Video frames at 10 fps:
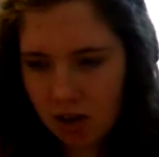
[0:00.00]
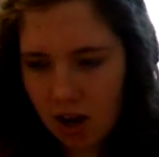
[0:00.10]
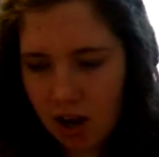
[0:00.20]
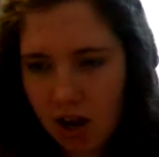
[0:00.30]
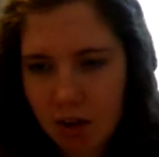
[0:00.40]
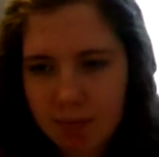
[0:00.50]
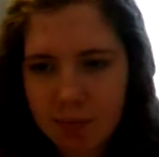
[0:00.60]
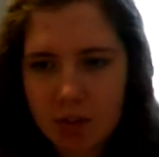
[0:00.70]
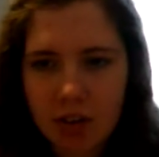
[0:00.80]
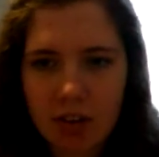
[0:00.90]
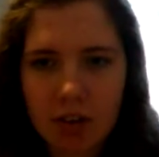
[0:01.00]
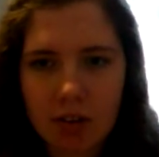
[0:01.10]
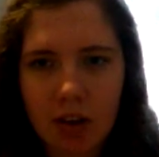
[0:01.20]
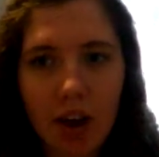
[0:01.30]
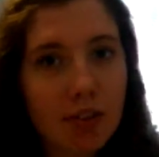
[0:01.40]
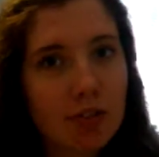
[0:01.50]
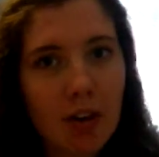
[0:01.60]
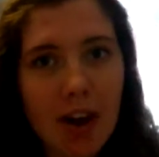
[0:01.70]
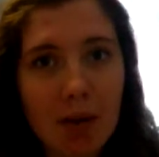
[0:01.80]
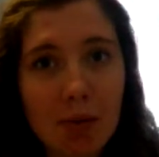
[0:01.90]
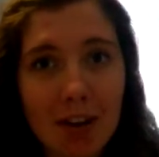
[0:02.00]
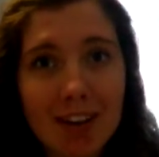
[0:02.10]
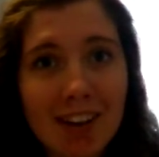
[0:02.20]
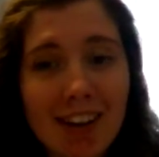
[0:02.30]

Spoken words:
So I thought I would.